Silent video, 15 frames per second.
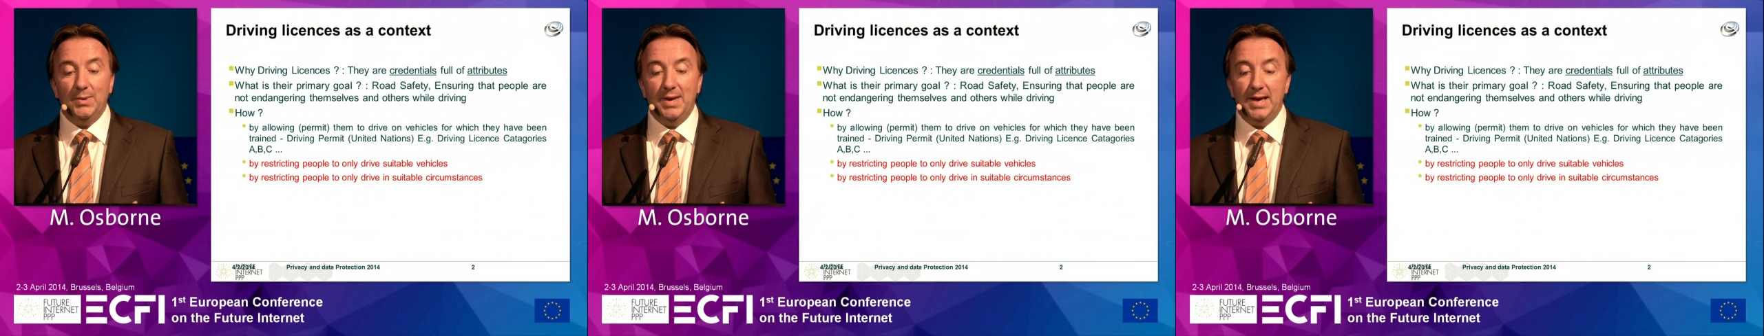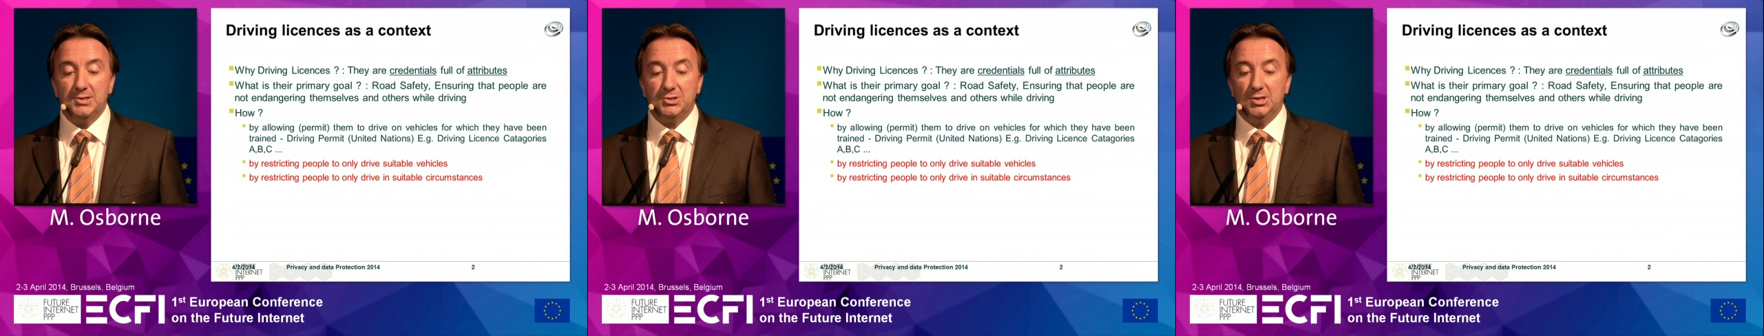
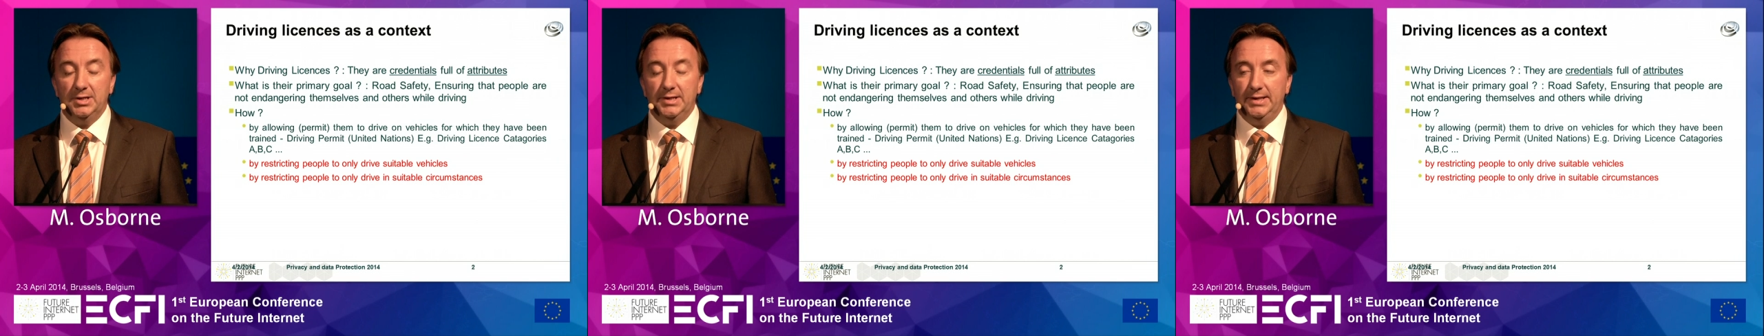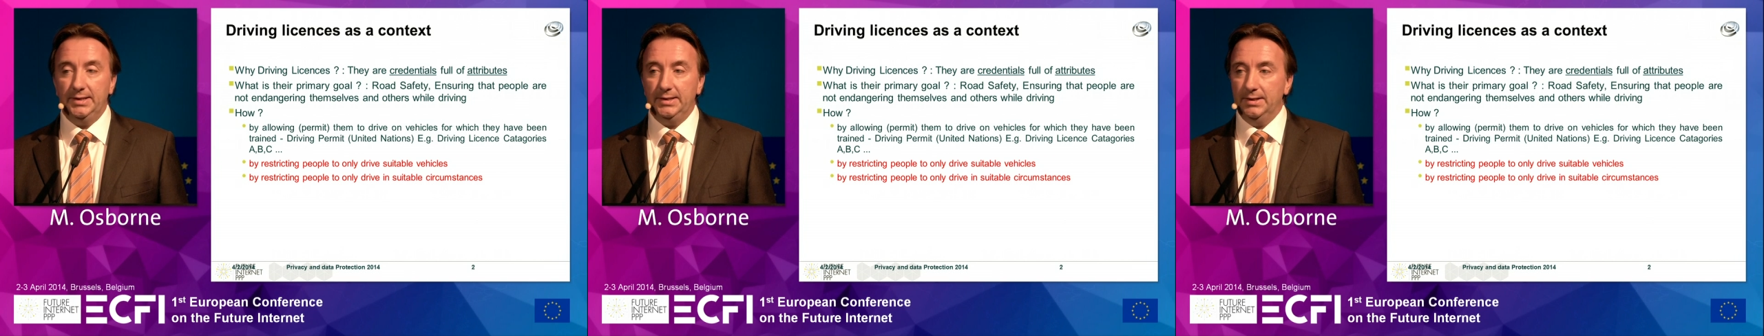
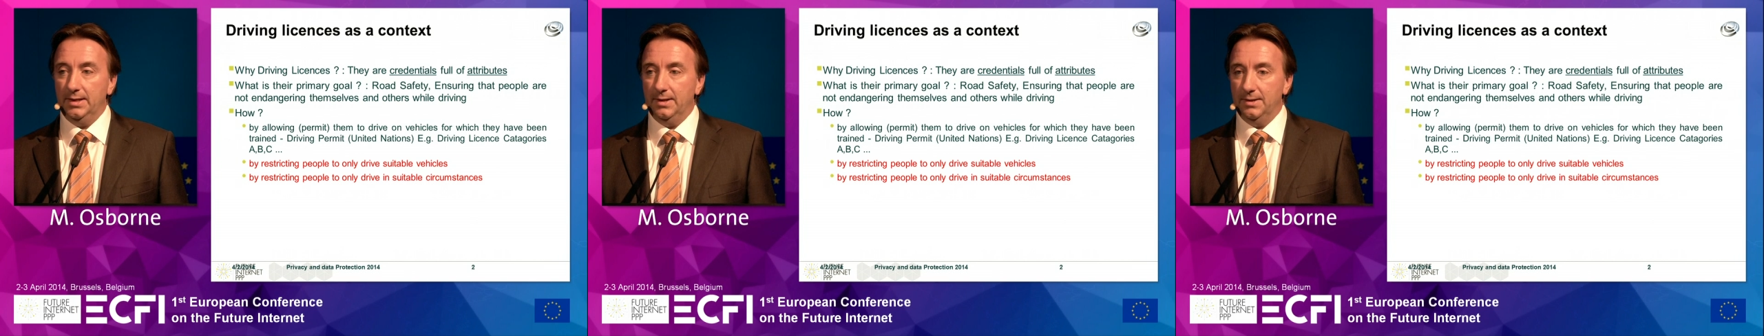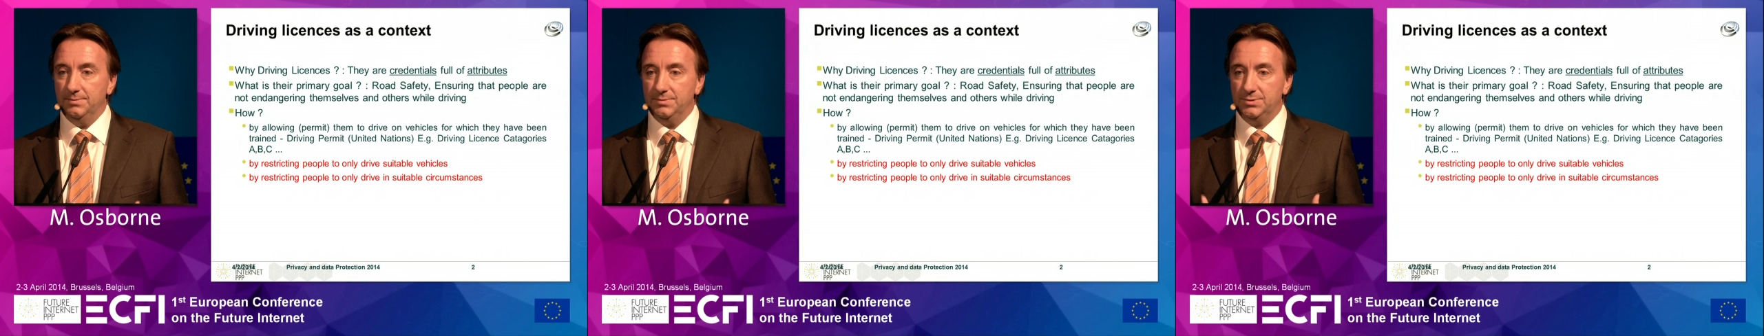actually
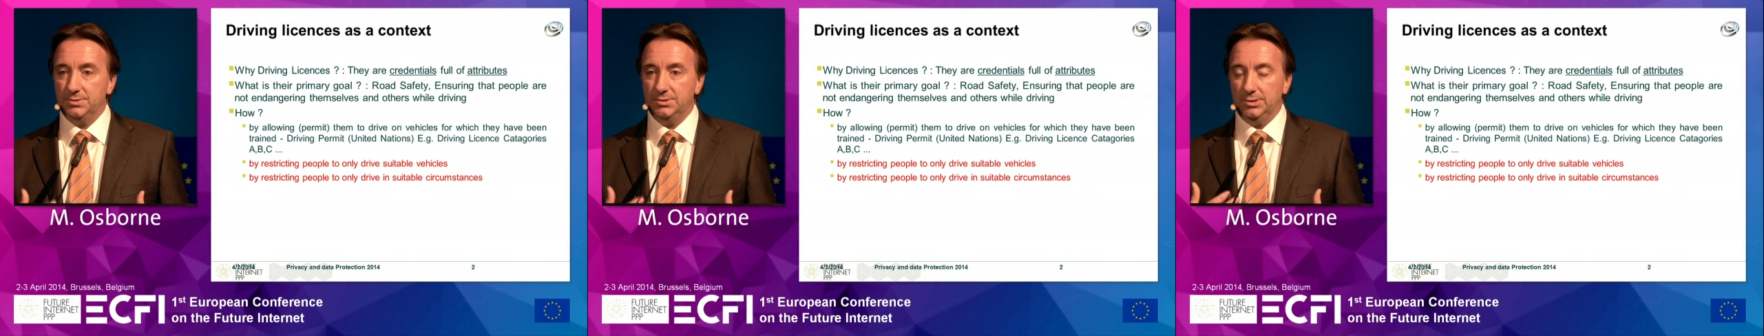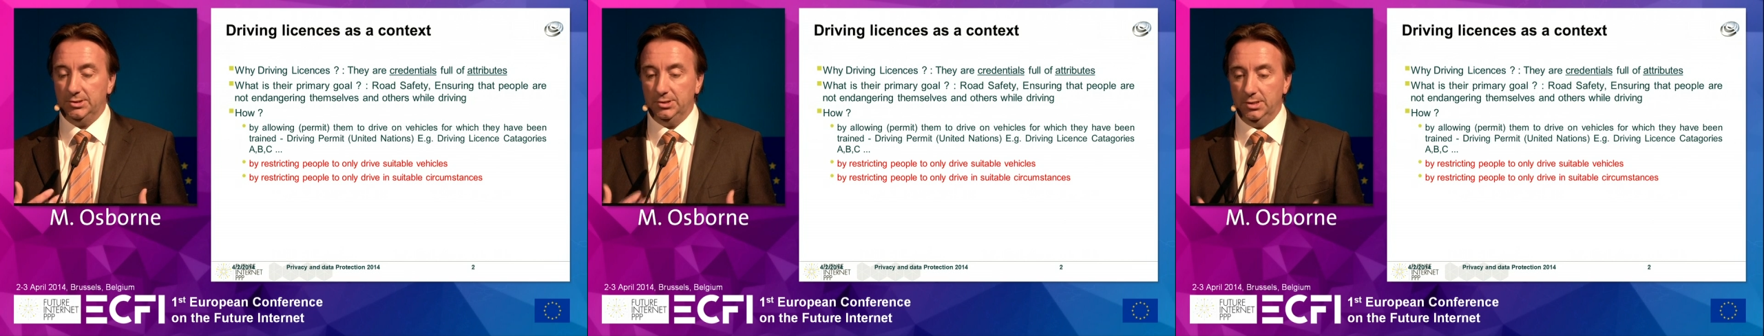
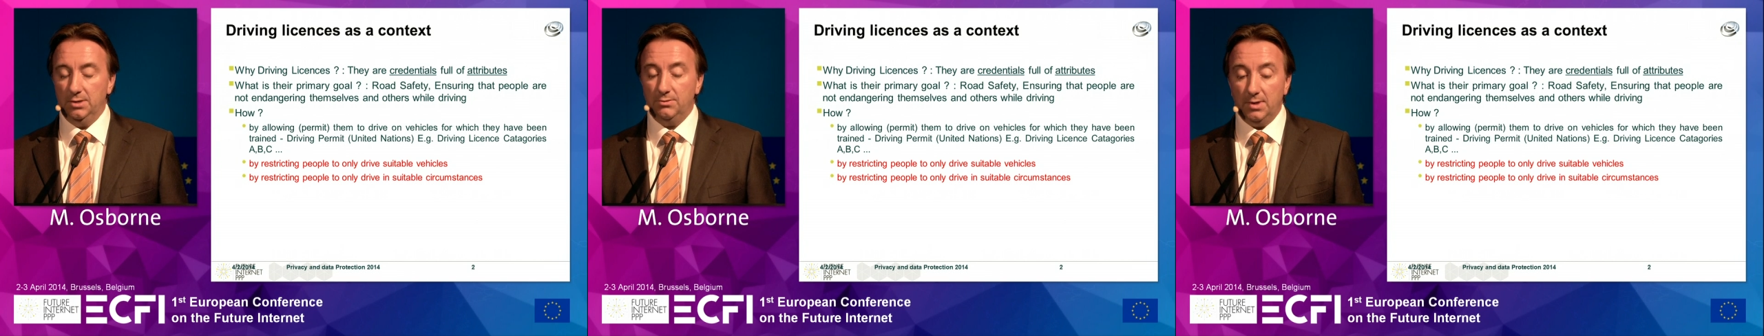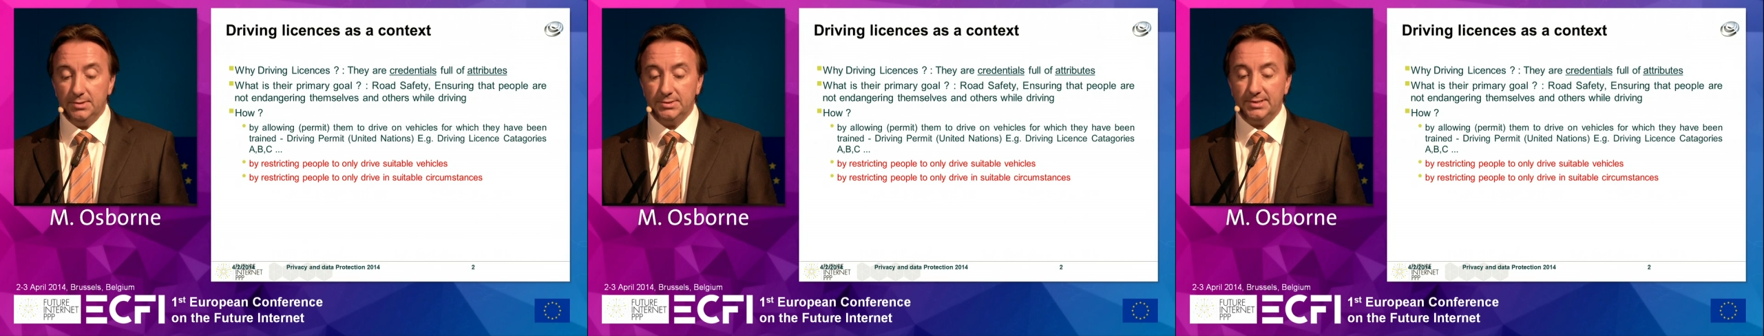secure
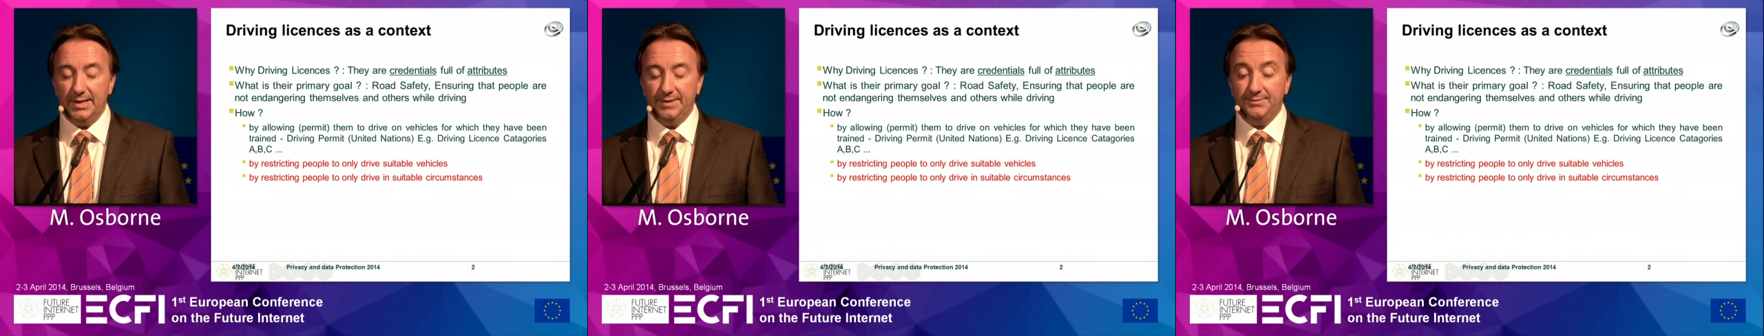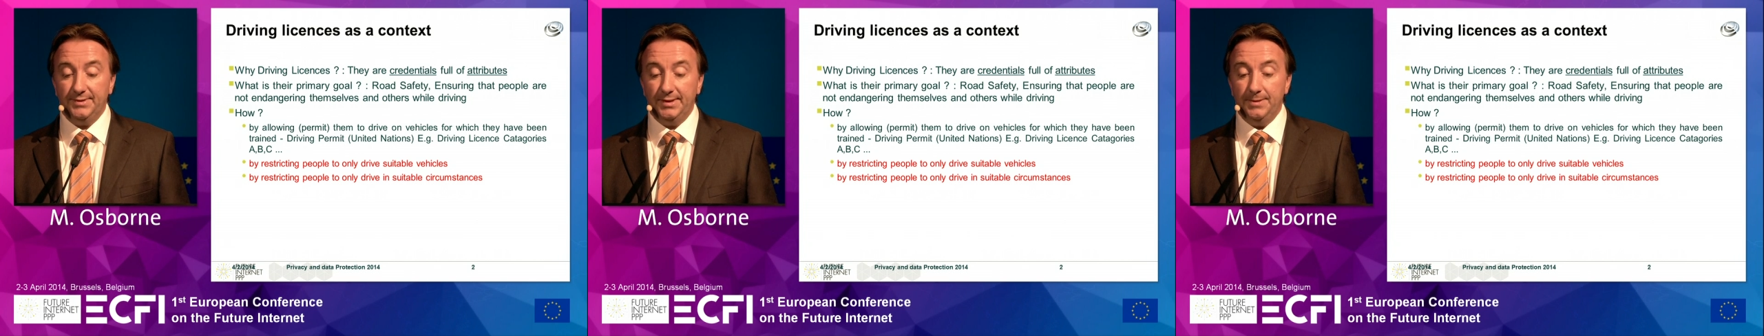road
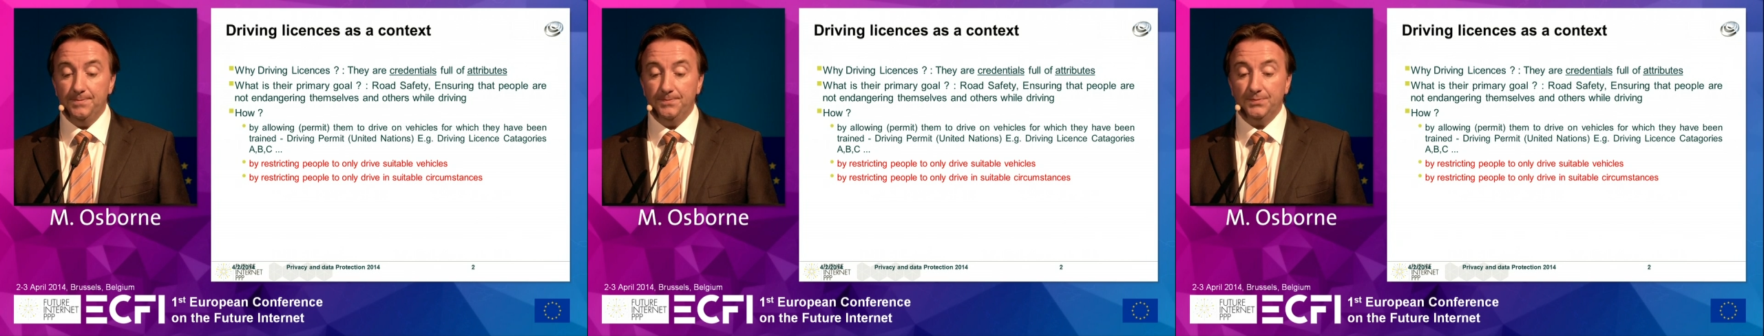safety?